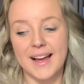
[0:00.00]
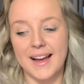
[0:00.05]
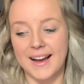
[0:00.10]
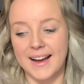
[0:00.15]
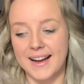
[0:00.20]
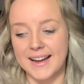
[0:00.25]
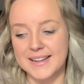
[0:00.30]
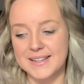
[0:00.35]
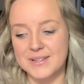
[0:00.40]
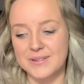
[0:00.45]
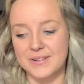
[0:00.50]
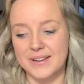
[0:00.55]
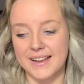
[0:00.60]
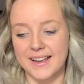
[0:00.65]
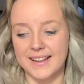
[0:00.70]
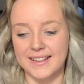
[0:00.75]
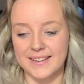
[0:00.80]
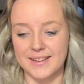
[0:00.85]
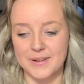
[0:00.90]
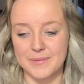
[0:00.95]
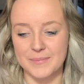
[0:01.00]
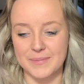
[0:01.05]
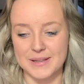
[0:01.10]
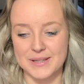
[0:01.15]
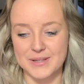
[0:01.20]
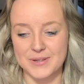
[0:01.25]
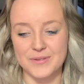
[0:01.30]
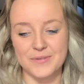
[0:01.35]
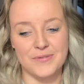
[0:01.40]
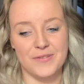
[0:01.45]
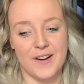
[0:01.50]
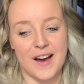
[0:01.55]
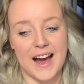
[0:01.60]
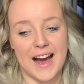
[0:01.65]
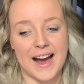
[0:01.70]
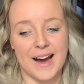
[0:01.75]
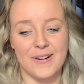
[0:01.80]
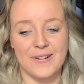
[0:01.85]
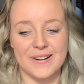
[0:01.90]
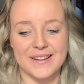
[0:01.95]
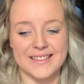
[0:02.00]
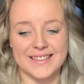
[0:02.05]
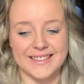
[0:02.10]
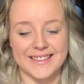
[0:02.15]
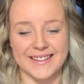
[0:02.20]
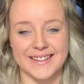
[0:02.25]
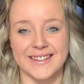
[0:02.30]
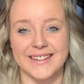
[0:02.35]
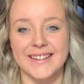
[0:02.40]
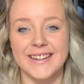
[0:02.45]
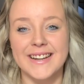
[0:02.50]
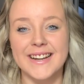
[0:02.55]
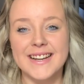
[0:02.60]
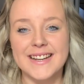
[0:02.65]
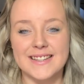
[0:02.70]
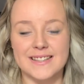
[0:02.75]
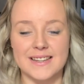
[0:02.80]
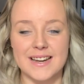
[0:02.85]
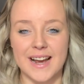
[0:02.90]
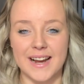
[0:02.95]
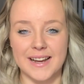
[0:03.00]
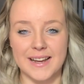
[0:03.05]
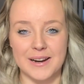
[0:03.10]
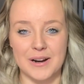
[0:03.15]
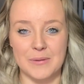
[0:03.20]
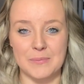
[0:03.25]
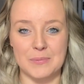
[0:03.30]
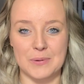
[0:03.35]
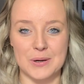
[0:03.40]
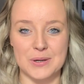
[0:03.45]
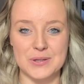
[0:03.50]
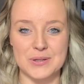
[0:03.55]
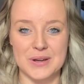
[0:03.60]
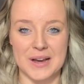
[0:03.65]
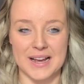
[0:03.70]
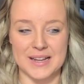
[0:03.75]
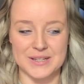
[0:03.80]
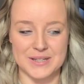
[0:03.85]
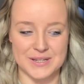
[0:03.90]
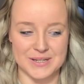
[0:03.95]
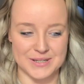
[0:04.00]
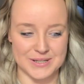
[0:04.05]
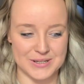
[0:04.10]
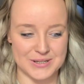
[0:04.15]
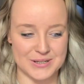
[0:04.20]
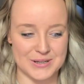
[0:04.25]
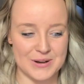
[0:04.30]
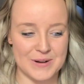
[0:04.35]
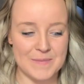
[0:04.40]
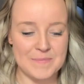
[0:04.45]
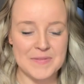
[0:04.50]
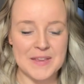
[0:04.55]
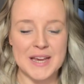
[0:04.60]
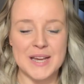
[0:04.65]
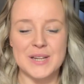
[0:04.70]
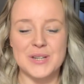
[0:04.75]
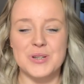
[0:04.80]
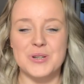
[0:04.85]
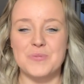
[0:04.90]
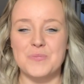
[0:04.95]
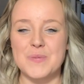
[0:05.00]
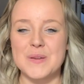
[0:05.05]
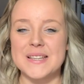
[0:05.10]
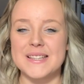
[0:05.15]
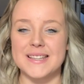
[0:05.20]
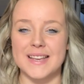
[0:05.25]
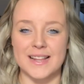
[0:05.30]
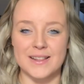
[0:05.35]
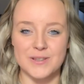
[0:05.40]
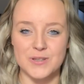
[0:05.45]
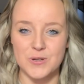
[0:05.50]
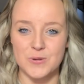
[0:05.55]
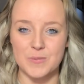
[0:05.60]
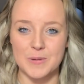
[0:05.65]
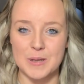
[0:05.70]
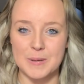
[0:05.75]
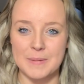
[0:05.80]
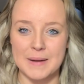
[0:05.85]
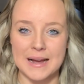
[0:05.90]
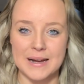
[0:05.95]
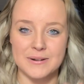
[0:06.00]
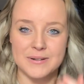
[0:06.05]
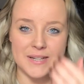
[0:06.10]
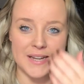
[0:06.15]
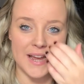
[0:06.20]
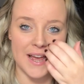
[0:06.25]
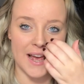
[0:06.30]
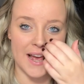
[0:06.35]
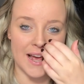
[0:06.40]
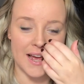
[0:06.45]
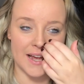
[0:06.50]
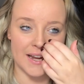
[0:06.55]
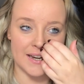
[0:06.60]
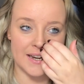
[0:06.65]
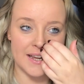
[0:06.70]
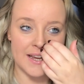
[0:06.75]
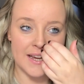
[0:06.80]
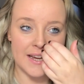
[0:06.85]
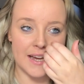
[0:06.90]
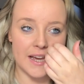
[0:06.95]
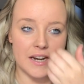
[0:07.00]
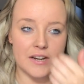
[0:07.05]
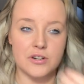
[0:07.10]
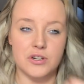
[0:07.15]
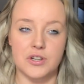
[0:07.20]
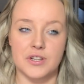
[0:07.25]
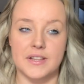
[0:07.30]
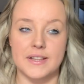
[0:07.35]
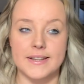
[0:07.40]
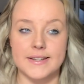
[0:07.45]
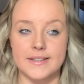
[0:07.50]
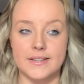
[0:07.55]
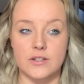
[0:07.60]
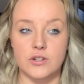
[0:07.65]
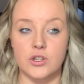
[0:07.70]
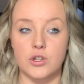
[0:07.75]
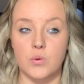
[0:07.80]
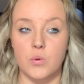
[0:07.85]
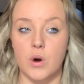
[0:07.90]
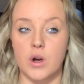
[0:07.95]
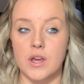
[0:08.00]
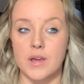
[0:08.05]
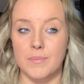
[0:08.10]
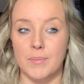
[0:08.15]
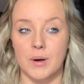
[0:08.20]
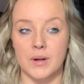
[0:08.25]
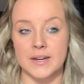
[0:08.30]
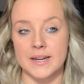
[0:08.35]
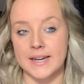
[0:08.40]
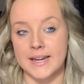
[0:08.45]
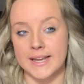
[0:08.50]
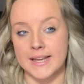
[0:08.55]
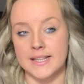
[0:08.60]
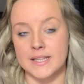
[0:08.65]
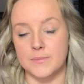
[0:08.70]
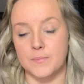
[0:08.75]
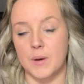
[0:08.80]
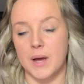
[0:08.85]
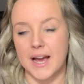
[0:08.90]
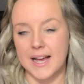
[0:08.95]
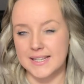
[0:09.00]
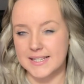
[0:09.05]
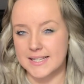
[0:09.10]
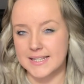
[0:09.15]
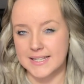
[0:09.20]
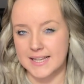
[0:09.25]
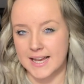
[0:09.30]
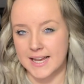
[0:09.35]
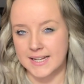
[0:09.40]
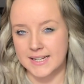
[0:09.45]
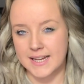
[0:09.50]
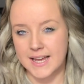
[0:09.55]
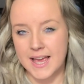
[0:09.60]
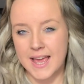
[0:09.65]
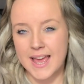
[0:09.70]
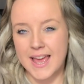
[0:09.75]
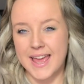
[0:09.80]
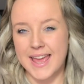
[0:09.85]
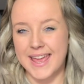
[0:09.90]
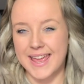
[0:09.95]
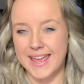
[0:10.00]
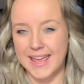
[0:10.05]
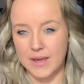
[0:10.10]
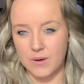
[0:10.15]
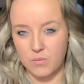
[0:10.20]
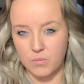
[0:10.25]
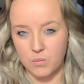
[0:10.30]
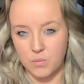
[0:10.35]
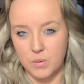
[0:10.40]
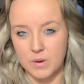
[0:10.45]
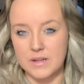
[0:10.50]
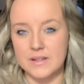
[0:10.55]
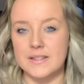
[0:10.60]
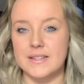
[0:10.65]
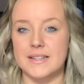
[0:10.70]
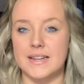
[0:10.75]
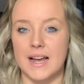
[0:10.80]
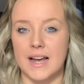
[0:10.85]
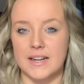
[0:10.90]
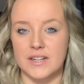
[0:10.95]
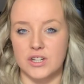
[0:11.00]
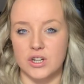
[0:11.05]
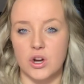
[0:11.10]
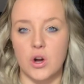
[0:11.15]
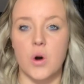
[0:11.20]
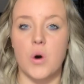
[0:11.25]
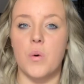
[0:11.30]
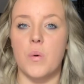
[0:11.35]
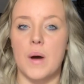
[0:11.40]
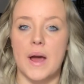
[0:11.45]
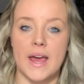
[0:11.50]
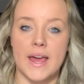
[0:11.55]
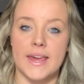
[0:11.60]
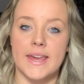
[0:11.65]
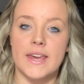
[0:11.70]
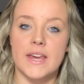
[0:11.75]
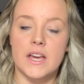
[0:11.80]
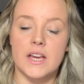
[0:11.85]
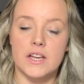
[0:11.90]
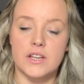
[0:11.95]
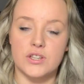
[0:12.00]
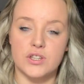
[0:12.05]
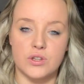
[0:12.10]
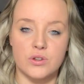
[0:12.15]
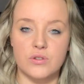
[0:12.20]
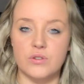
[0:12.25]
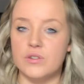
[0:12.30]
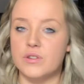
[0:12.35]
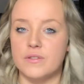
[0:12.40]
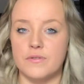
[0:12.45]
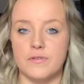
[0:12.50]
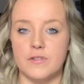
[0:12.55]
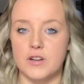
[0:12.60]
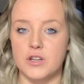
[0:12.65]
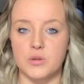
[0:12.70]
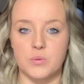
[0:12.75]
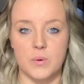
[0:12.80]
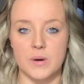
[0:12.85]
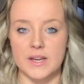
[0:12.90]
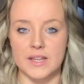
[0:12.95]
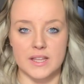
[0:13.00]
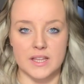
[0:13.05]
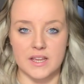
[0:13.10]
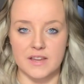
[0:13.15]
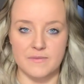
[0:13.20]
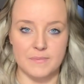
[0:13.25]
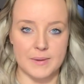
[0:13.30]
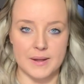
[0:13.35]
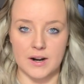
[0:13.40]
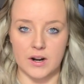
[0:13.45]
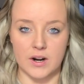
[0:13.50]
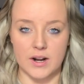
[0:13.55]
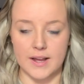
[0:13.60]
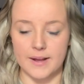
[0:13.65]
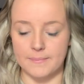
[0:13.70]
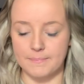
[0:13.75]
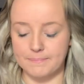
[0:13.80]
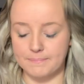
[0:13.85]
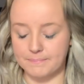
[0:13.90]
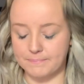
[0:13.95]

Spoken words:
I took it a little bit too far with the snacking on pork scratchings, so just be sensible about it and kind of just listen to what your body needs. But as I said, it will start to go away as soon as the first week that you've been on it.